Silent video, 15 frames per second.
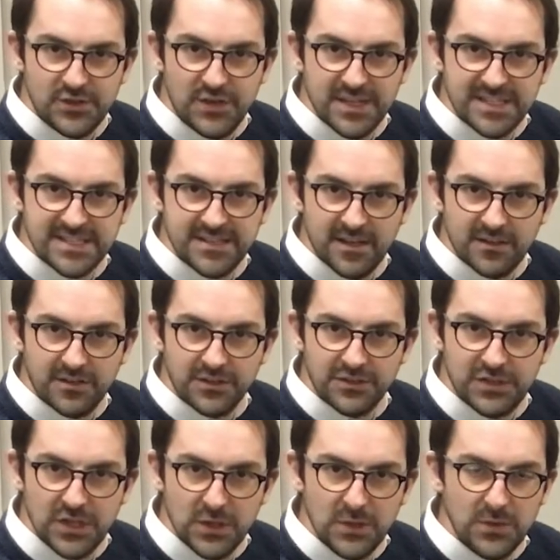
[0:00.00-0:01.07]
this knuckle
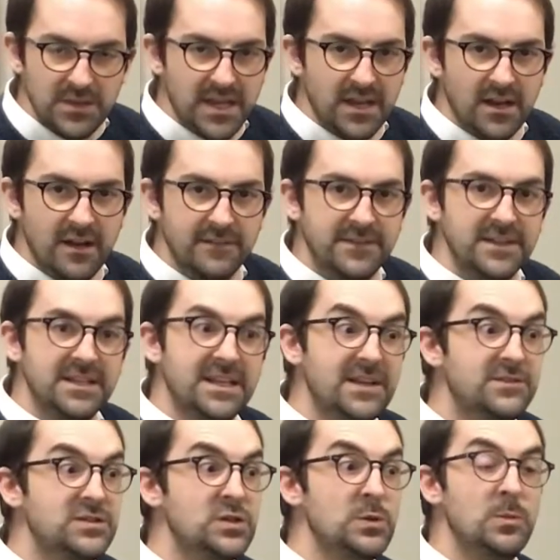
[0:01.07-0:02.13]
too. That often
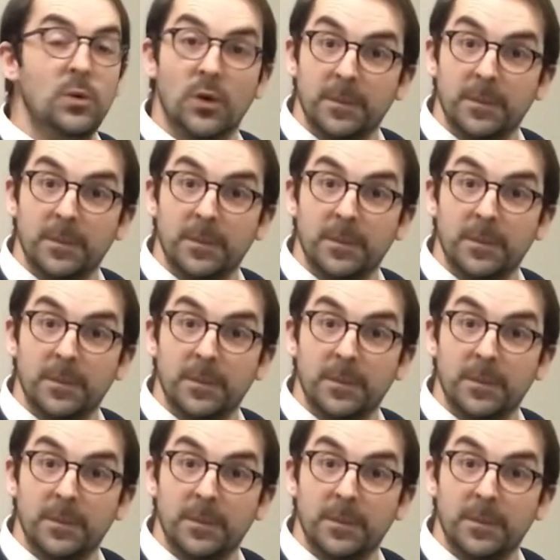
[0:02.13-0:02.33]
gives you more